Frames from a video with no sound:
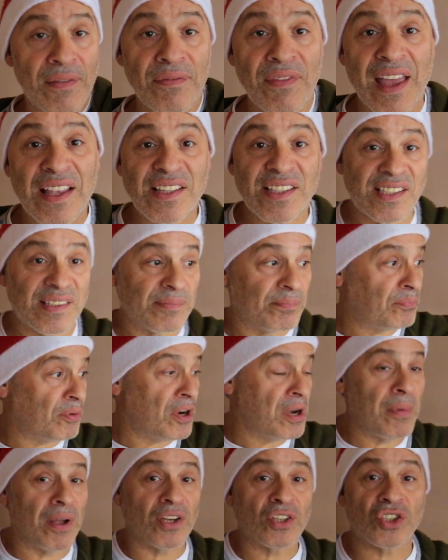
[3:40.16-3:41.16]
and that's
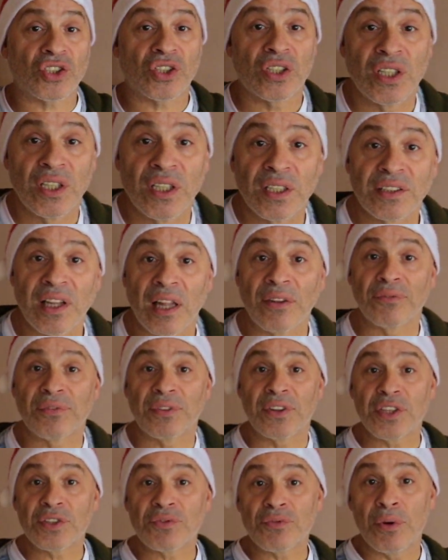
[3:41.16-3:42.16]
pretty much done for
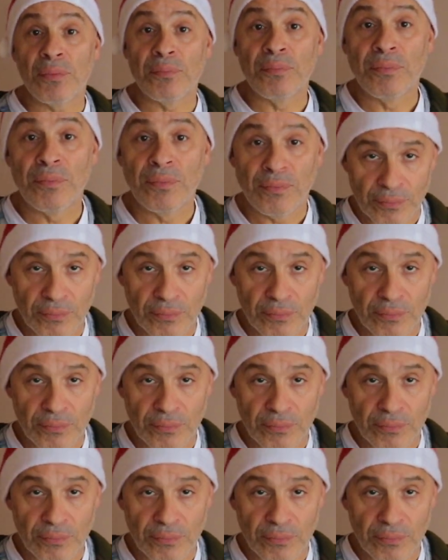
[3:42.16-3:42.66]
this room.